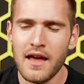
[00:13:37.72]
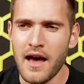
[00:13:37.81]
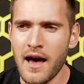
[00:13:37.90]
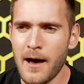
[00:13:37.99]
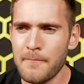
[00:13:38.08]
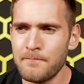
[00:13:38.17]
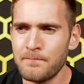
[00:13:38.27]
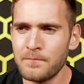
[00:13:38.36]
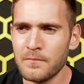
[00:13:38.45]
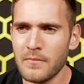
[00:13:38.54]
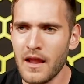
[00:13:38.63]

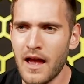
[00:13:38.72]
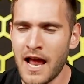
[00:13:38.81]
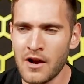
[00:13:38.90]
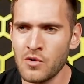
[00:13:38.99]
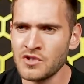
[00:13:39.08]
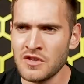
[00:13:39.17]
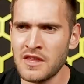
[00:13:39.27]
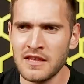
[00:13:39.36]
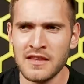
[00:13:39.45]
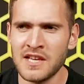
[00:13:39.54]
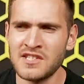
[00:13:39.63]
And I also
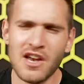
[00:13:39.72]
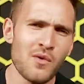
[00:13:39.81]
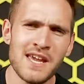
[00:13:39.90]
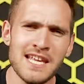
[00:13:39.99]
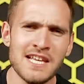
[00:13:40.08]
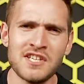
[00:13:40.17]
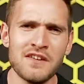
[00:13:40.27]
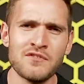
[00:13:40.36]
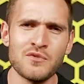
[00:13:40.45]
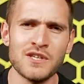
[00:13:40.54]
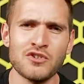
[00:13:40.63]
think he needs to
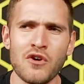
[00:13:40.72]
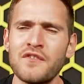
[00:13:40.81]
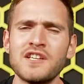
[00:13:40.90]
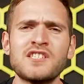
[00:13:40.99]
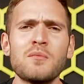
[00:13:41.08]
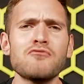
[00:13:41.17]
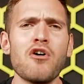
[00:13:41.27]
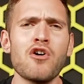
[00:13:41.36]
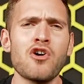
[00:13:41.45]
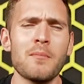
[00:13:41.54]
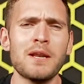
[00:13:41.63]
leave to win trophies. Someone
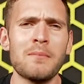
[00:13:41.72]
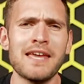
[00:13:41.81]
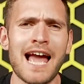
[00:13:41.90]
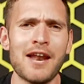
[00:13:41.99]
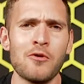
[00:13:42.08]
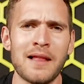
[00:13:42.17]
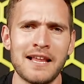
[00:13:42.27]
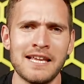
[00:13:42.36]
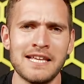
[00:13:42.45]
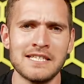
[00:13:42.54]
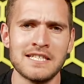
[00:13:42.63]
wrote a comment about Jan Oblak
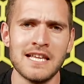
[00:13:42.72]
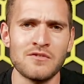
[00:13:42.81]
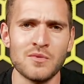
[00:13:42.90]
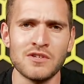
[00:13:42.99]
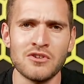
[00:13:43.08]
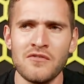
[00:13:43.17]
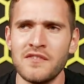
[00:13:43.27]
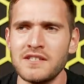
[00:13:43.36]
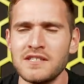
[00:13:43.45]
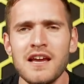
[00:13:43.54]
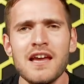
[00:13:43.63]
needing to leave to win
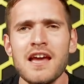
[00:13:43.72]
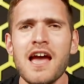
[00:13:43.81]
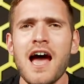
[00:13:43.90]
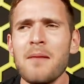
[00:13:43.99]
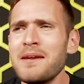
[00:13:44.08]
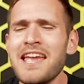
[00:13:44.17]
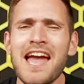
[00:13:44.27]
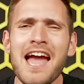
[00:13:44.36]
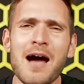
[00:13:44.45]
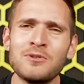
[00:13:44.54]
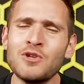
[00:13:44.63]
trophies. I mean,
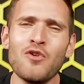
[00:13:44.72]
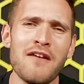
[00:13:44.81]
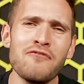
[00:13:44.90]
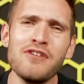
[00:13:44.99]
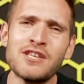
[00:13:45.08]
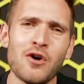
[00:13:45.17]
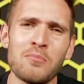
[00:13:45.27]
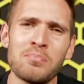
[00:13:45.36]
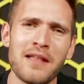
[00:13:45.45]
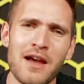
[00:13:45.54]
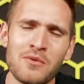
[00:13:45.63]
yeah, I'm sure every top
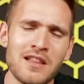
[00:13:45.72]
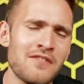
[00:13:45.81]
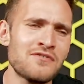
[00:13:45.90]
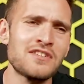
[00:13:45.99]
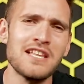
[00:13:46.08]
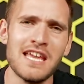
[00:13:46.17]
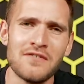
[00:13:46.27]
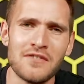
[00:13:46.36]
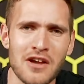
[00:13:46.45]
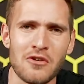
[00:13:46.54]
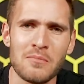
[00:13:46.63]
player would love to leave
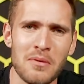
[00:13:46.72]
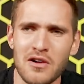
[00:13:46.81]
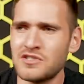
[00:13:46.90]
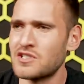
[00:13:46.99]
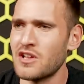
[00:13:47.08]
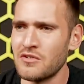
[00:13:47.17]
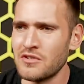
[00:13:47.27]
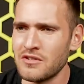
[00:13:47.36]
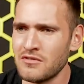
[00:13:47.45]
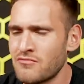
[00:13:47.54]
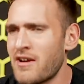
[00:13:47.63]
and go to
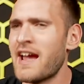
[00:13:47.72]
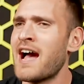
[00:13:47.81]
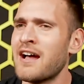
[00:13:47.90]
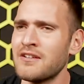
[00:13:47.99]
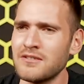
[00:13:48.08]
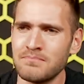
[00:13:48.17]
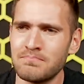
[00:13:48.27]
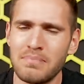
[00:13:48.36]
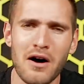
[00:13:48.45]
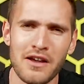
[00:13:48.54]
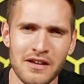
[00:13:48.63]
Barcelona or Real or
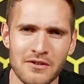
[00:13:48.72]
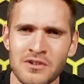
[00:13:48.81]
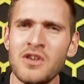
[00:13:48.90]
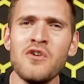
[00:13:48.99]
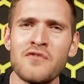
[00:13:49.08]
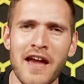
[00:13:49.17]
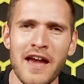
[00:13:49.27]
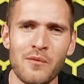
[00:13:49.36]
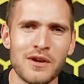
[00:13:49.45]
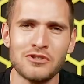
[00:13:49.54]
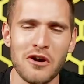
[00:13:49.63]
Bayern or Juve
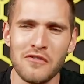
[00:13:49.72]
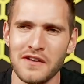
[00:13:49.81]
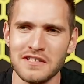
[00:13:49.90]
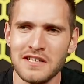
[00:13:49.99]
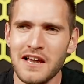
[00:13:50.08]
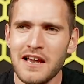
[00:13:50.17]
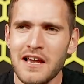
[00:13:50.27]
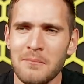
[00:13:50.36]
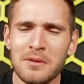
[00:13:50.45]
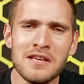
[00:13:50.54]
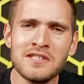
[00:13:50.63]
and win trophies.
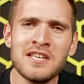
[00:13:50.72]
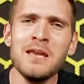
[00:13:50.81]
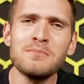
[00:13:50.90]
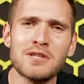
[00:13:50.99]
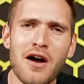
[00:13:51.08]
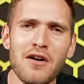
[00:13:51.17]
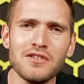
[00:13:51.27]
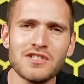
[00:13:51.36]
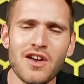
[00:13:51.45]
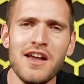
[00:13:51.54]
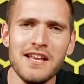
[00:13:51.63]
But these teams can't
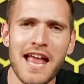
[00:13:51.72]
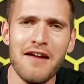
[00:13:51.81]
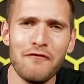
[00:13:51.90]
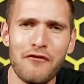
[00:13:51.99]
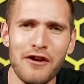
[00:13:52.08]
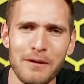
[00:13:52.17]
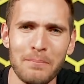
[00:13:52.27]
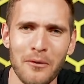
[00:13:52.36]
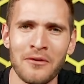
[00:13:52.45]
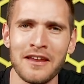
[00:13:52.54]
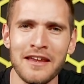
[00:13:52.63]
sign
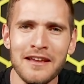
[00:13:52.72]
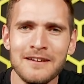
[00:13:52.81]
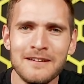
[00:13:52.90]
everybody.